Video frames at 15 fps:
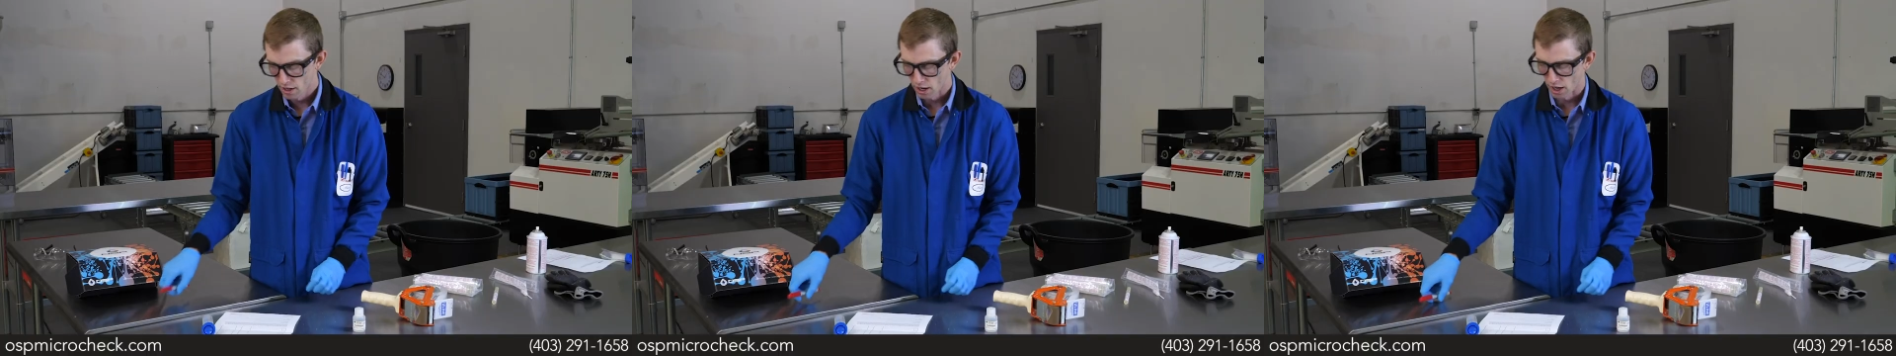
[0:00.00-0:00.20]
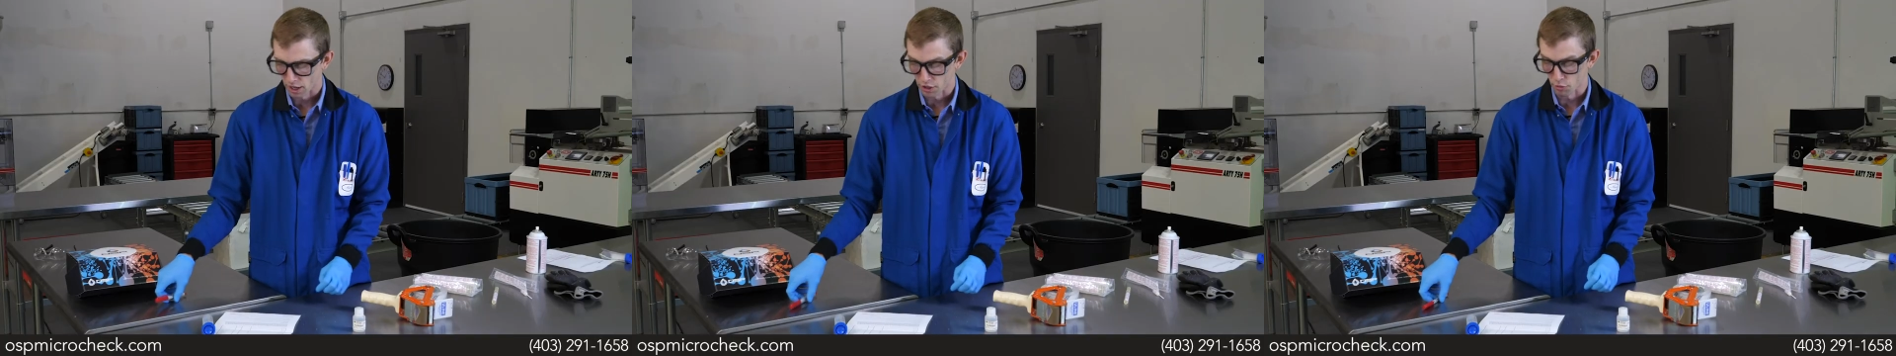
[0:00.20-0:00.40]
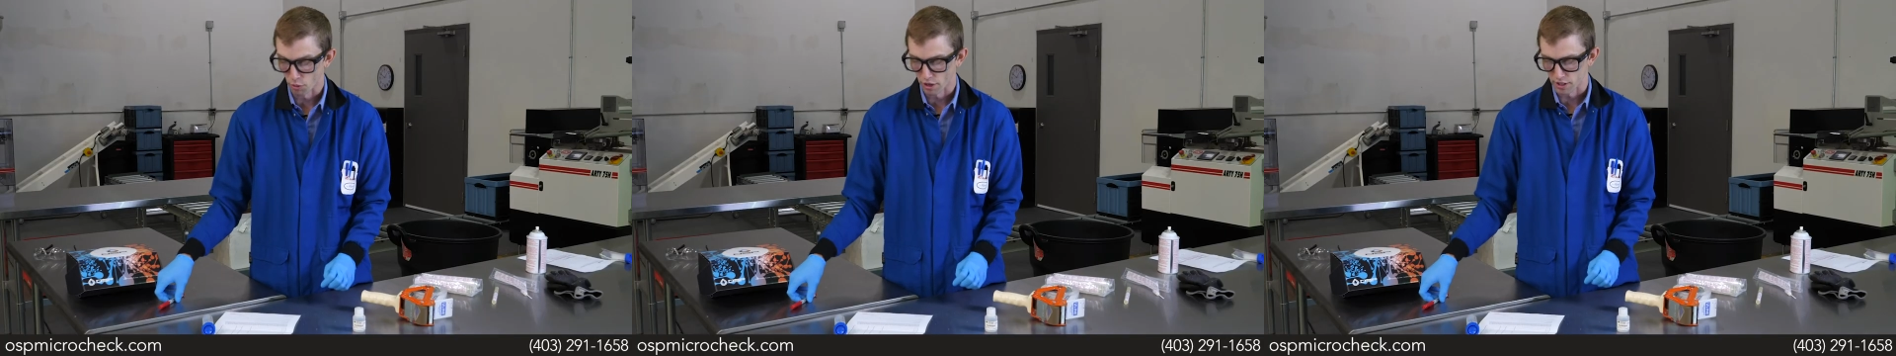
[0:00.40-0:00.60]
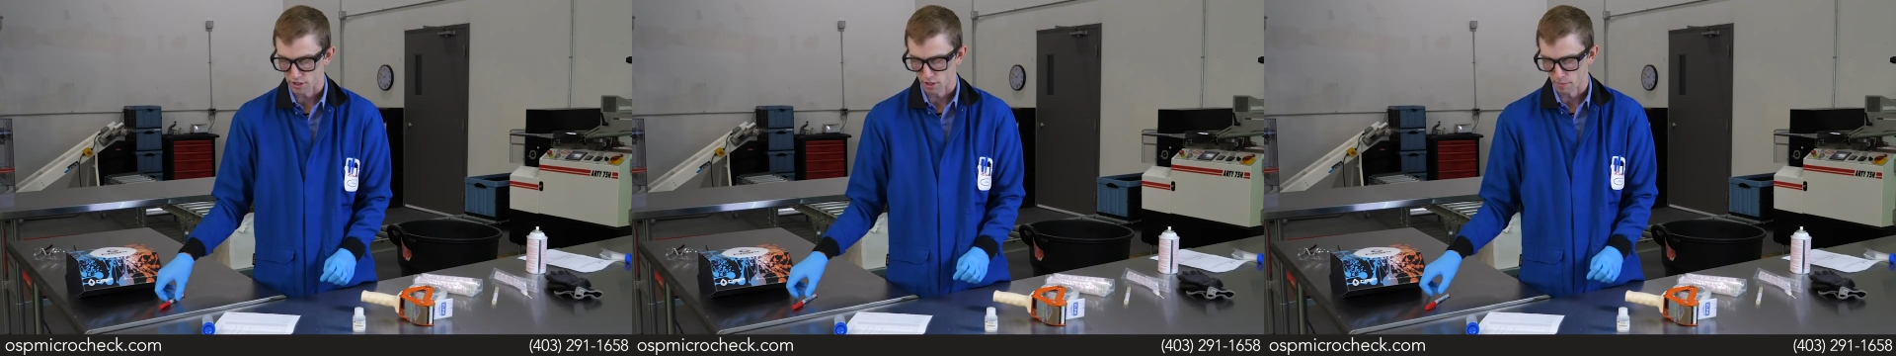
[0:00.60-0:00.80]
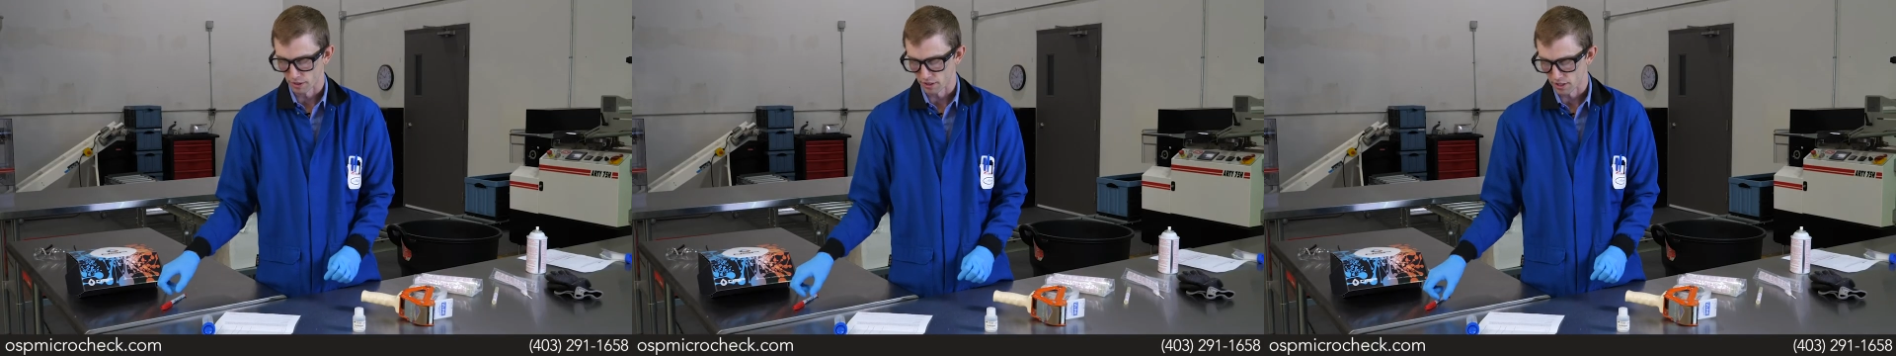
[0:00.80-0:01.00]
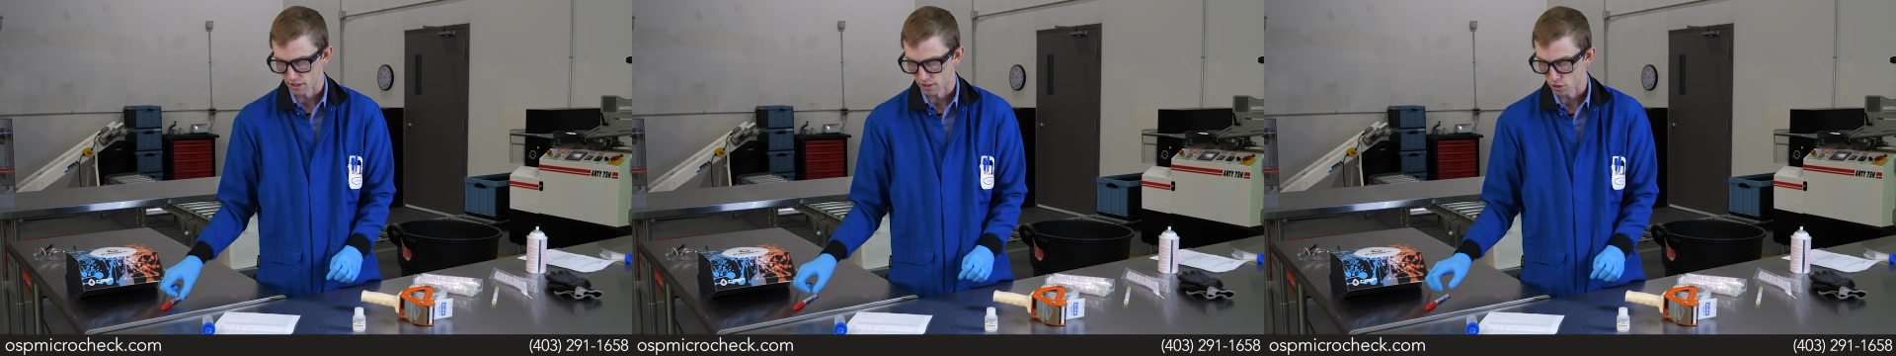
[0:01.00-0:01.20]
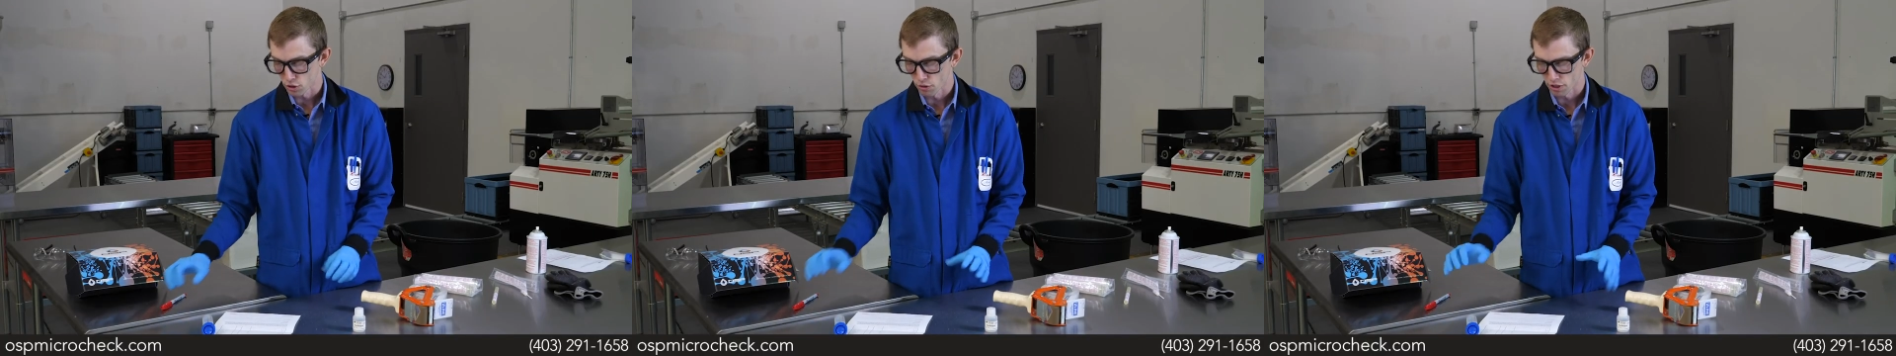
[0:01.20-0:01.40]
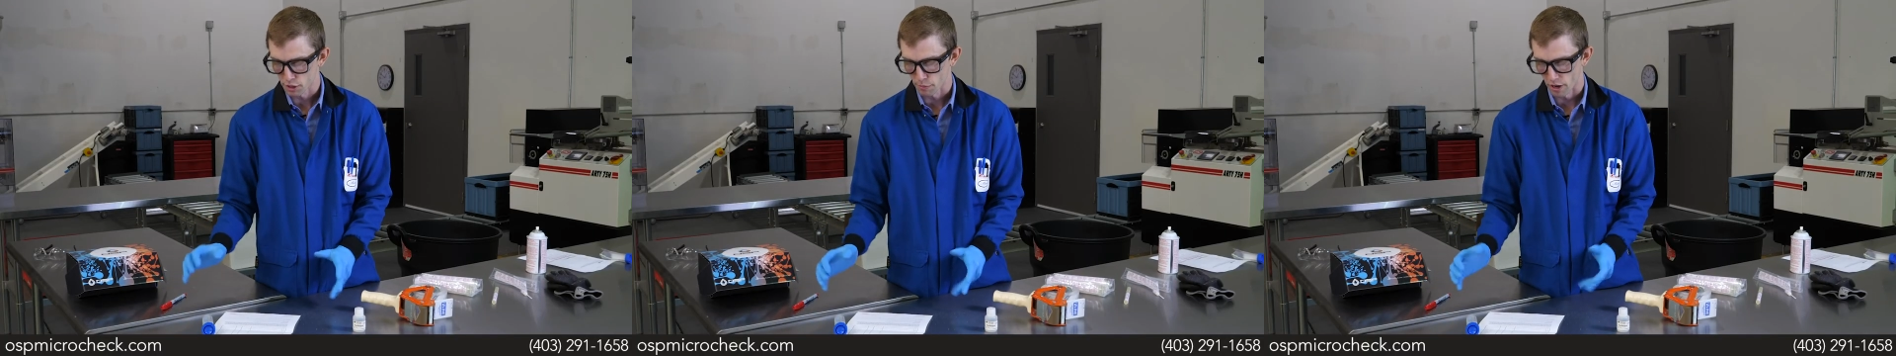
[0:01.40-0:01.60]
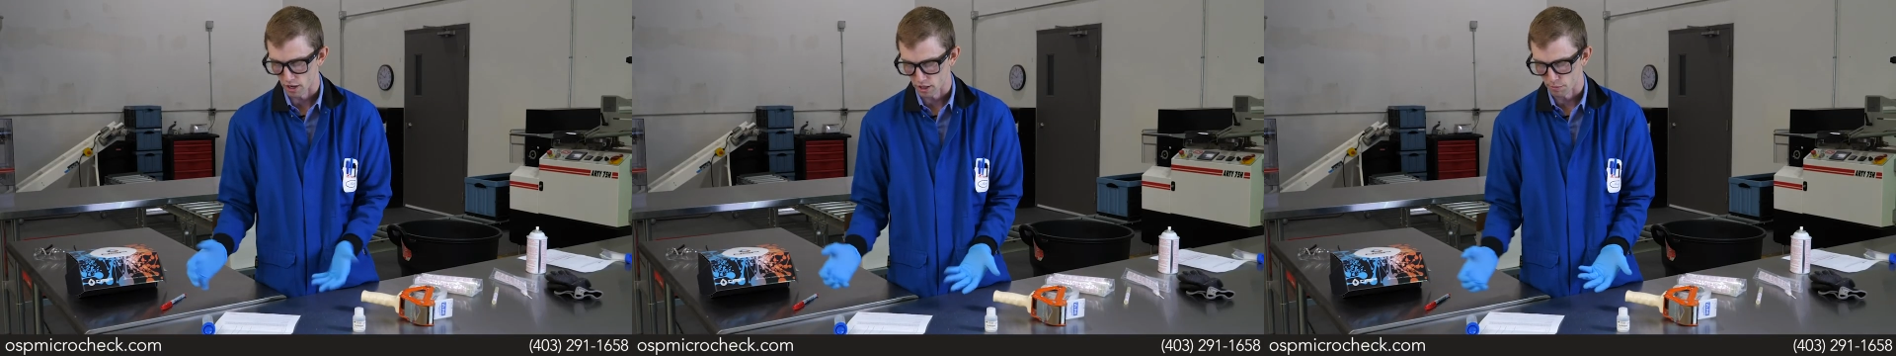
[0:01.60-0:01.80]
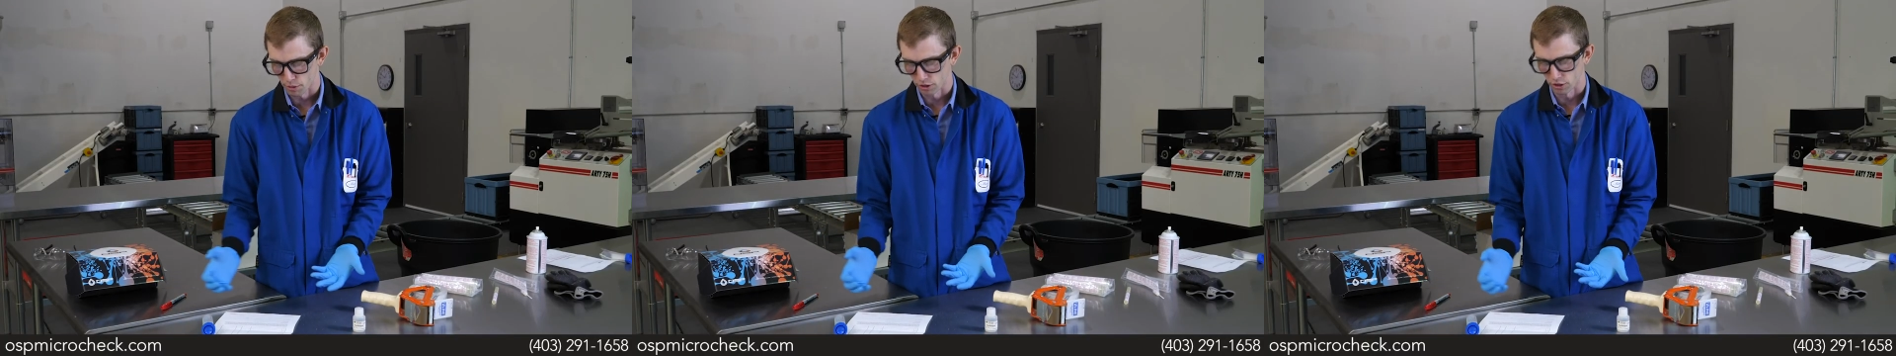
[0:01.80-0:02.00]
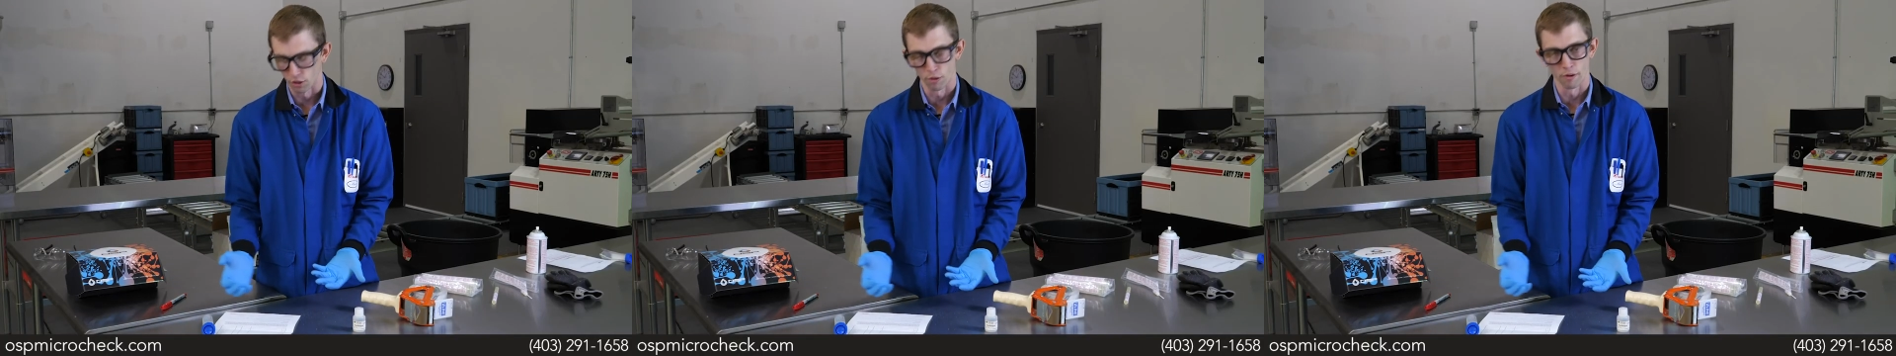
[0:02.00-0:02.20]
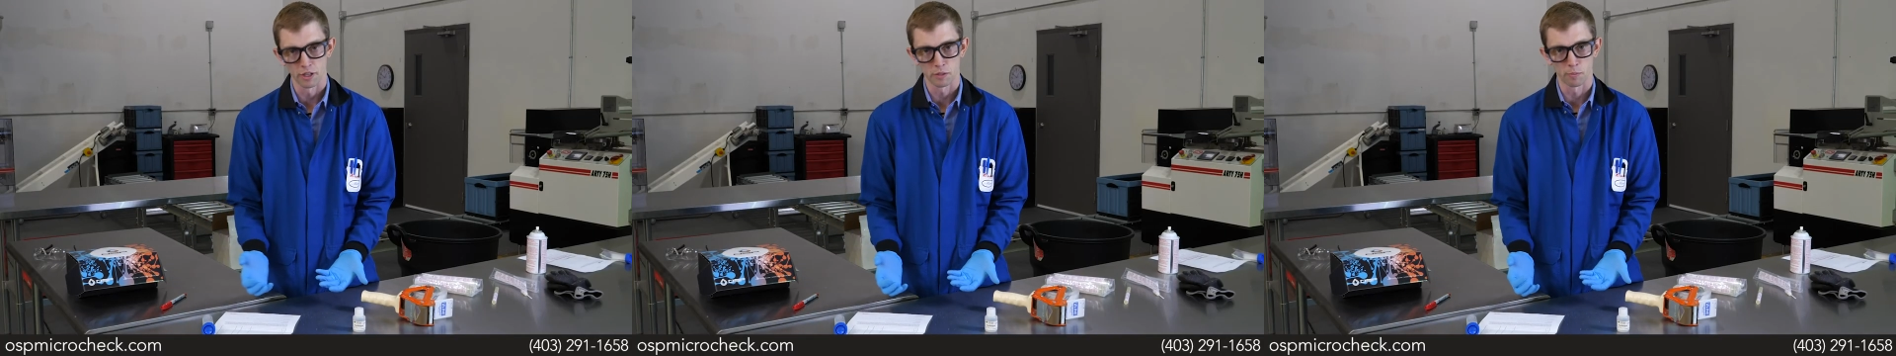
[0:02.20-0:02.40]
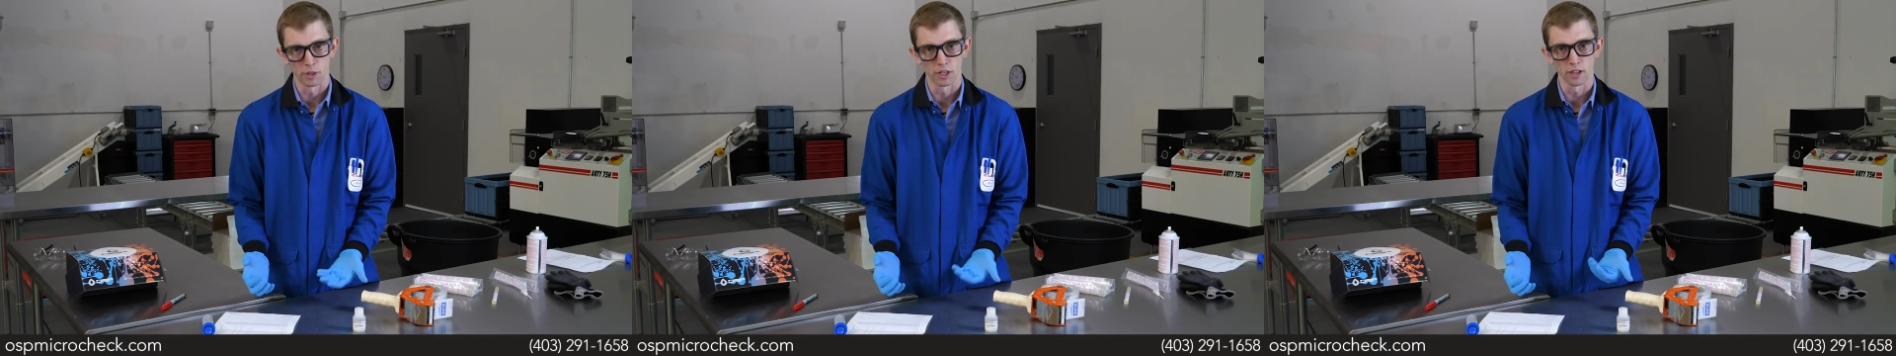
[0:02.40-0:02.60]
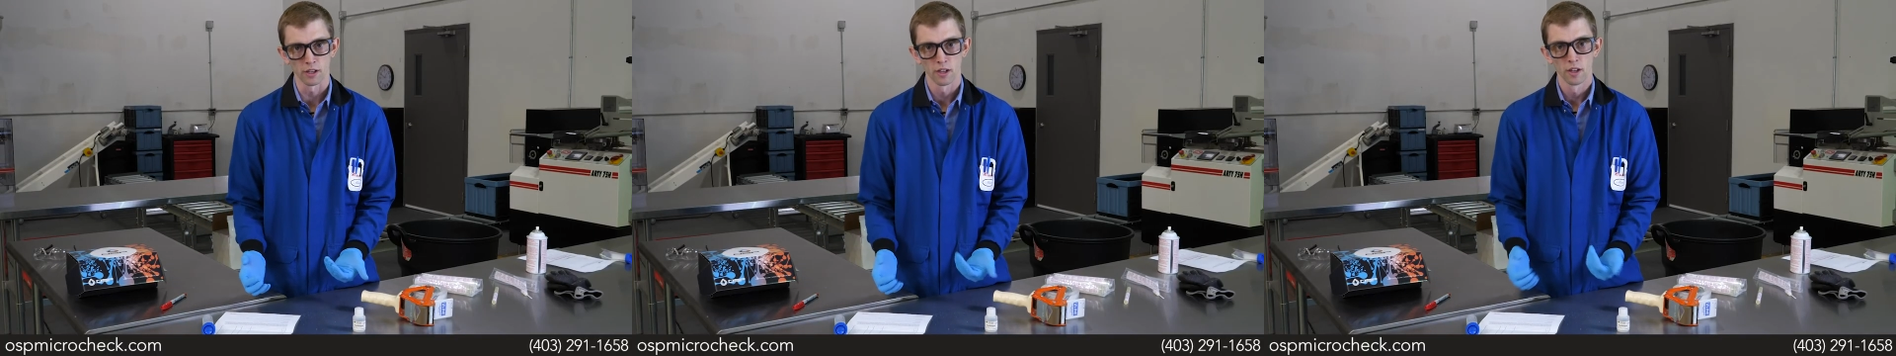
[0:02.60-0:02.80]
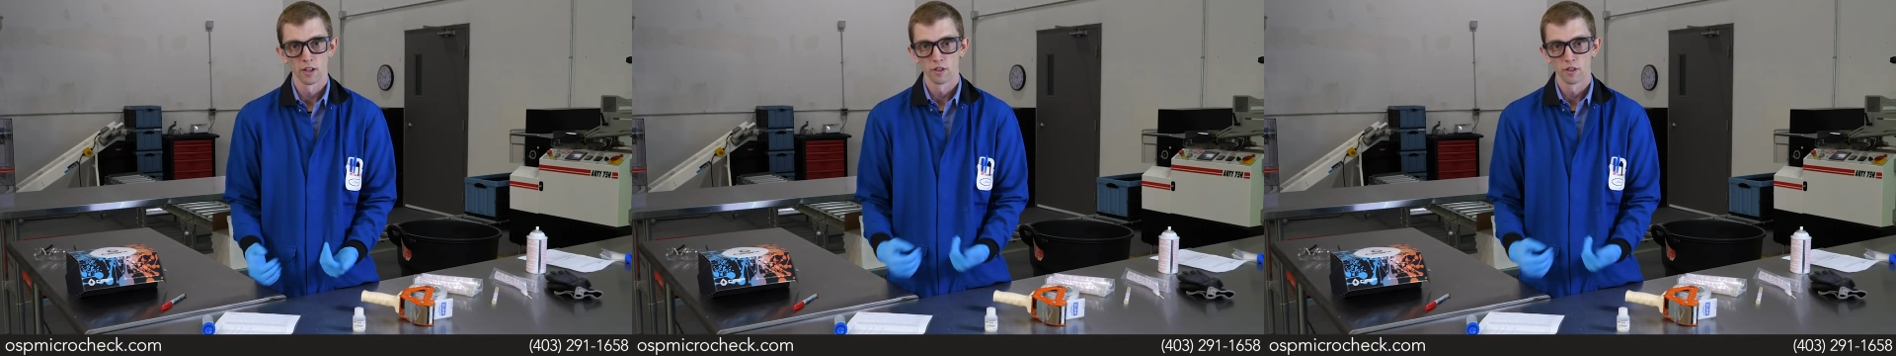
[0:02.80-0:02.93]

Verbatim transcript: uh, you want to submit these as soon as possible to OSP.